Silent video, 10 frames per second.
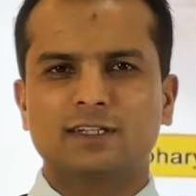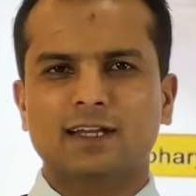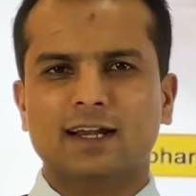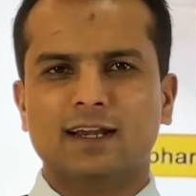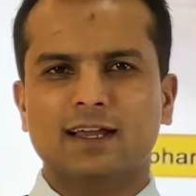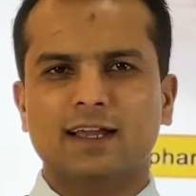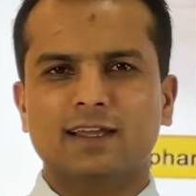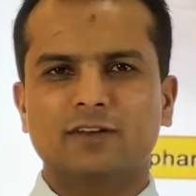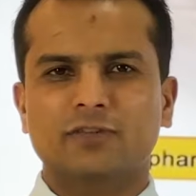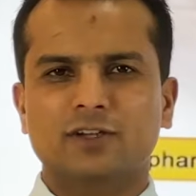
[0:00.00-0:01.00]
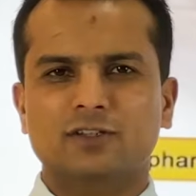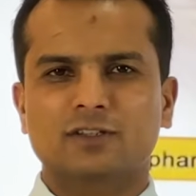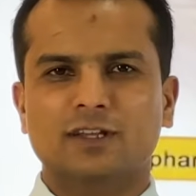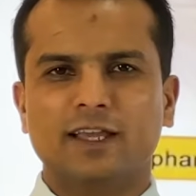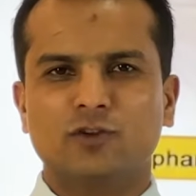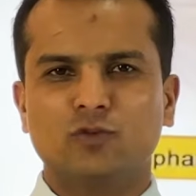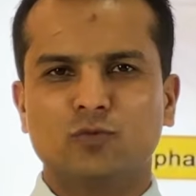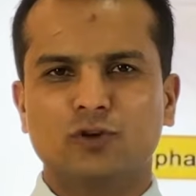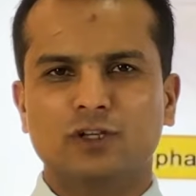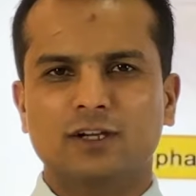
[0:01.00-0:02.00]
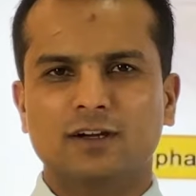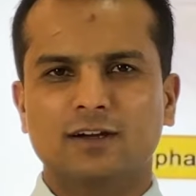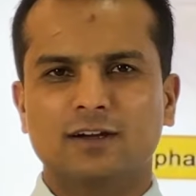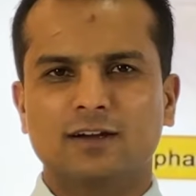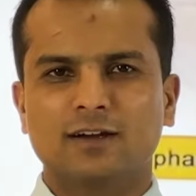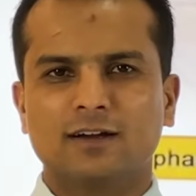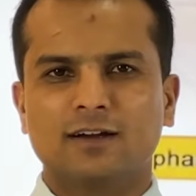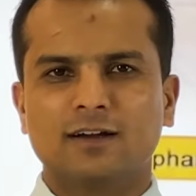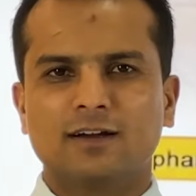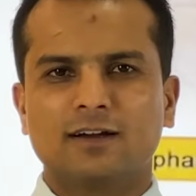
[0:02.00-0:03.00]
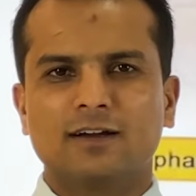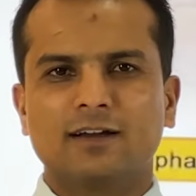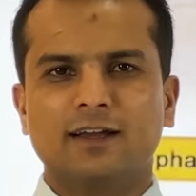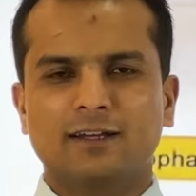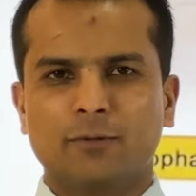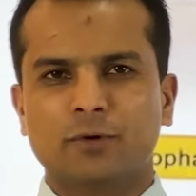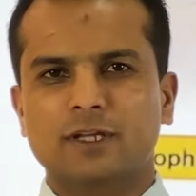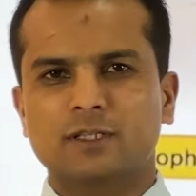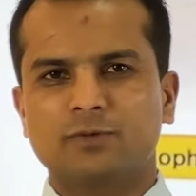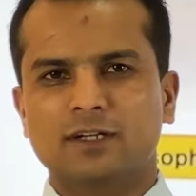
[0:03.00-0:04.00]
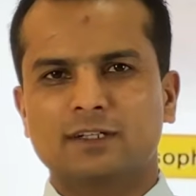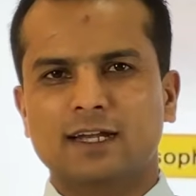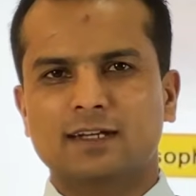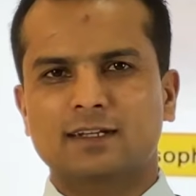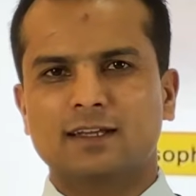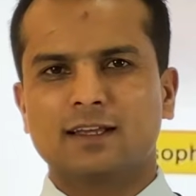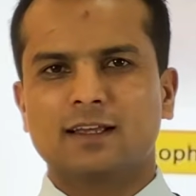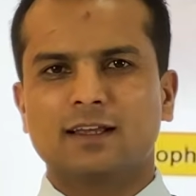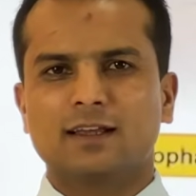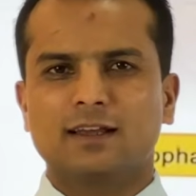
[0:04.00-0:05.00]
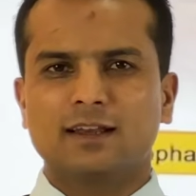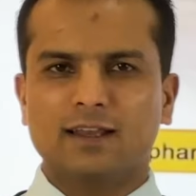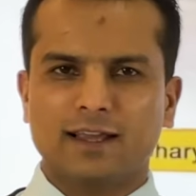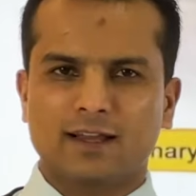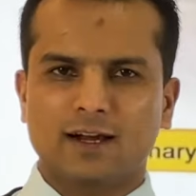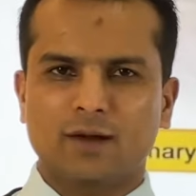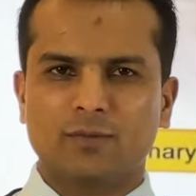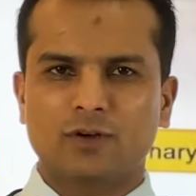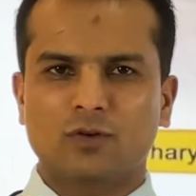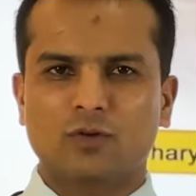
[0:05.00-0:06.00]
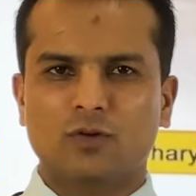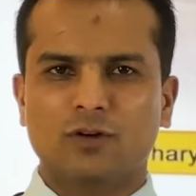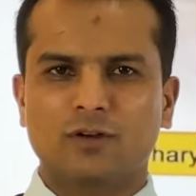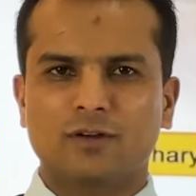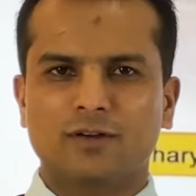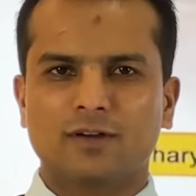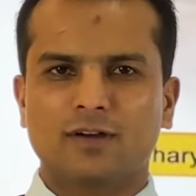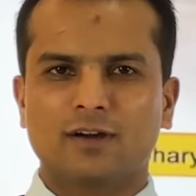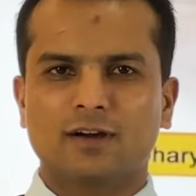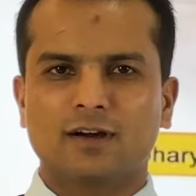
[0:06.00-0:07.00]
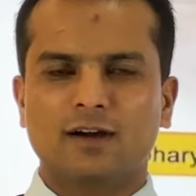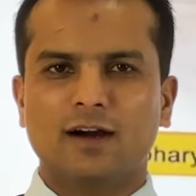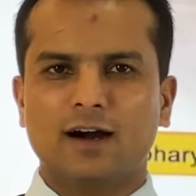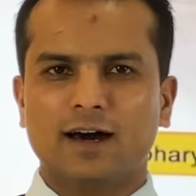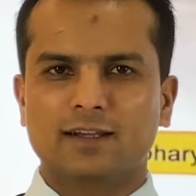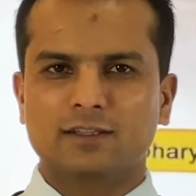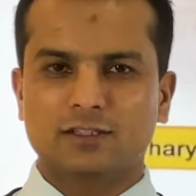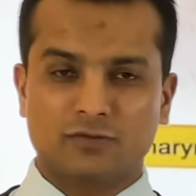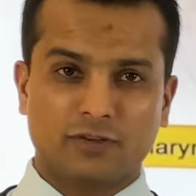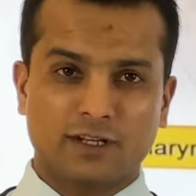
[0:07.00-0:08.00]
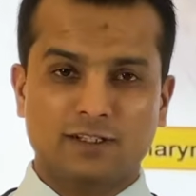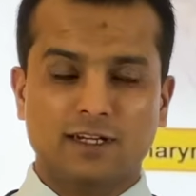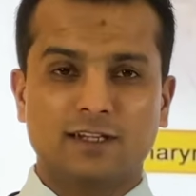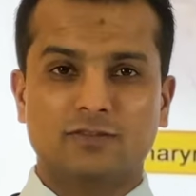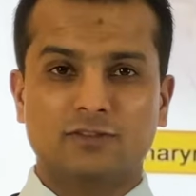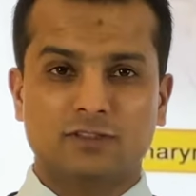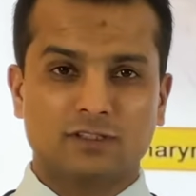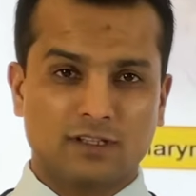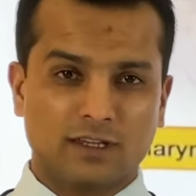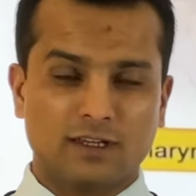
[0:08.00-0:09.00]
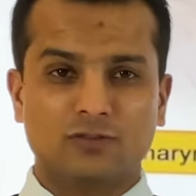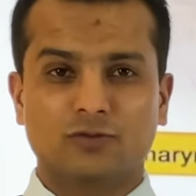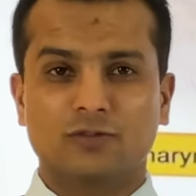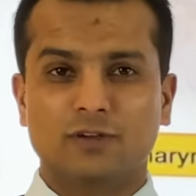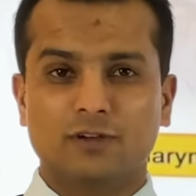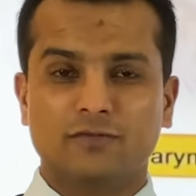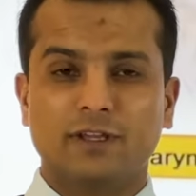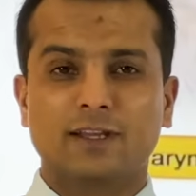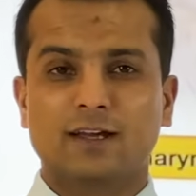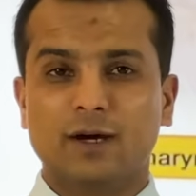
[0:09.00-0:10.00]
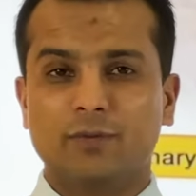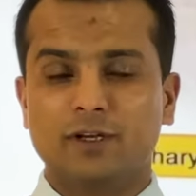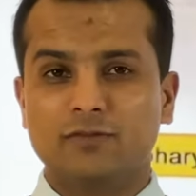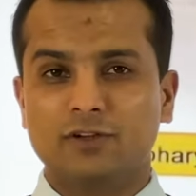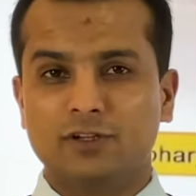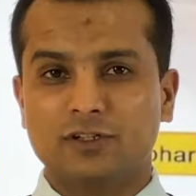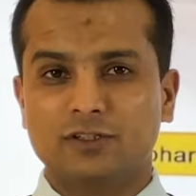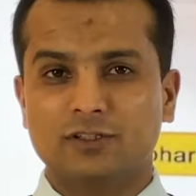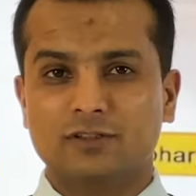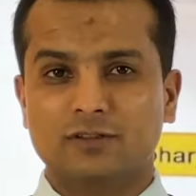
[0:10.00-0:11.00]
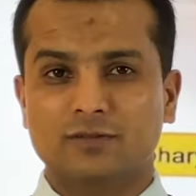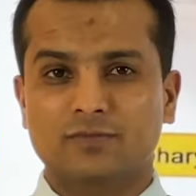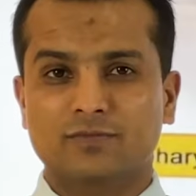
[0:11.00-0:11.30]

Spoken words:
tract like infections like pneumonia, and upper respiratory tract like common cold, or this pharyngitis which is very common in winter season.